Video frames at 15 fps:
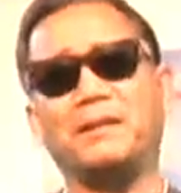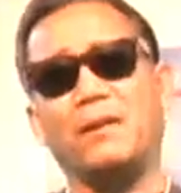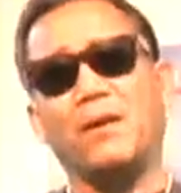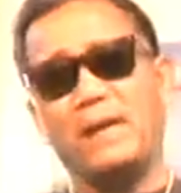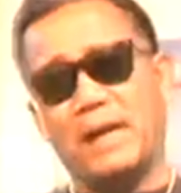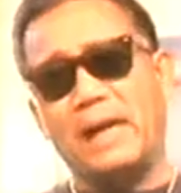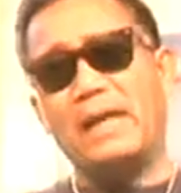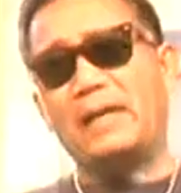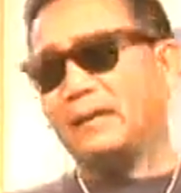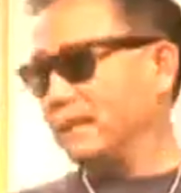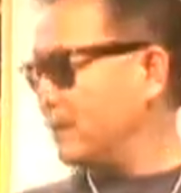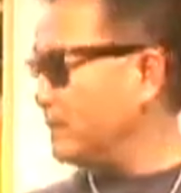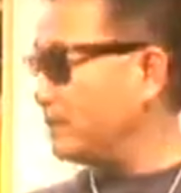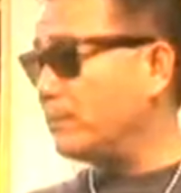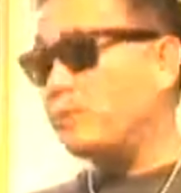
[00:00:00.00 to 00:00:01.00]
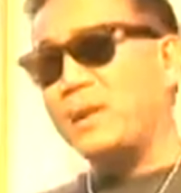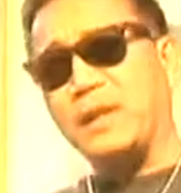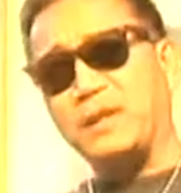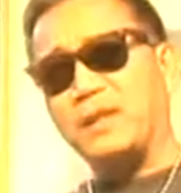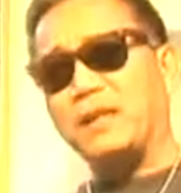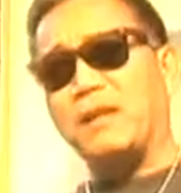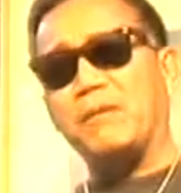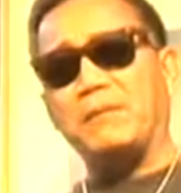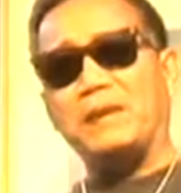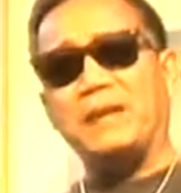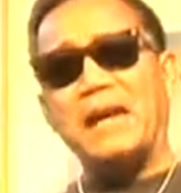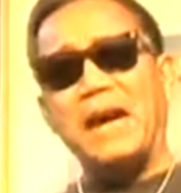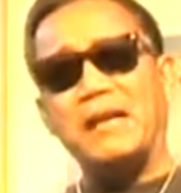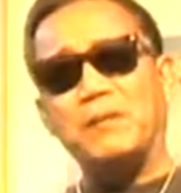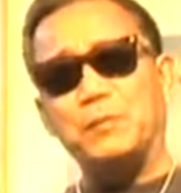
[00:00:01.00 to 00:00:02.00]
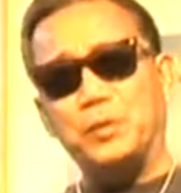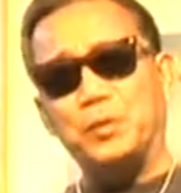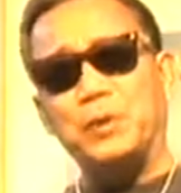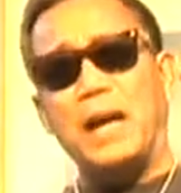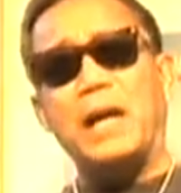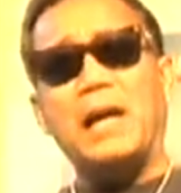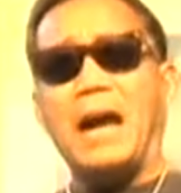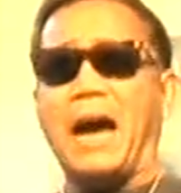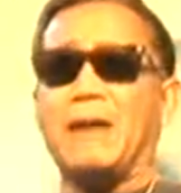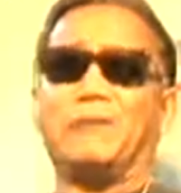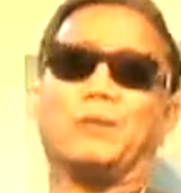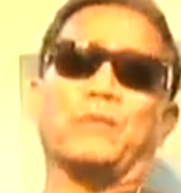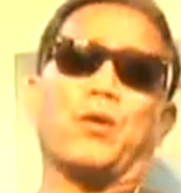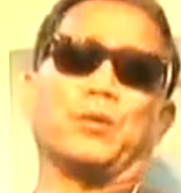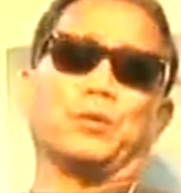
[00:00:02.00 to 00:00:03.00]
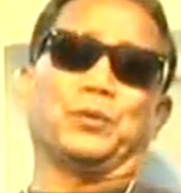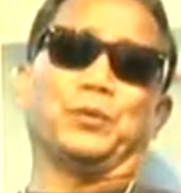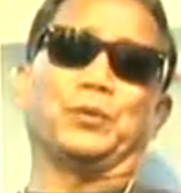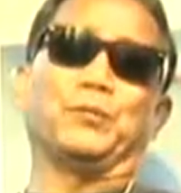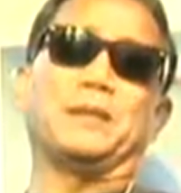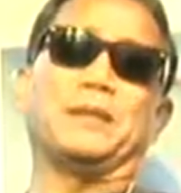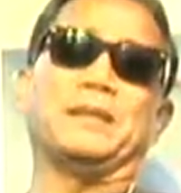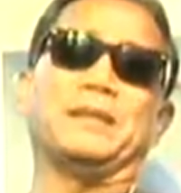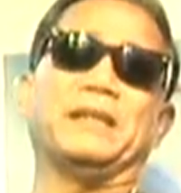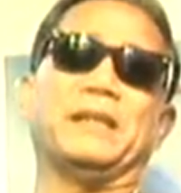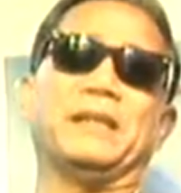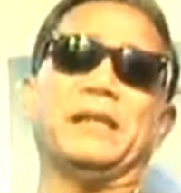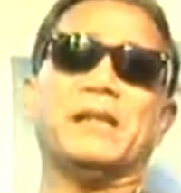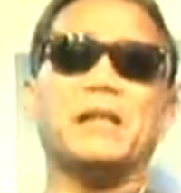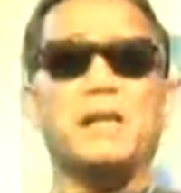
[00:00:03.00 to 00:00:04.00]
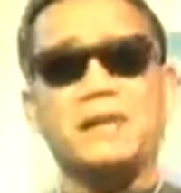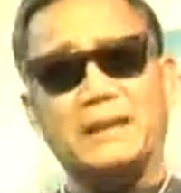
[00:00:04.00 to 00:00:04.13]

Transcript: okay, picture of the Lion of Judah. I reported to you many years.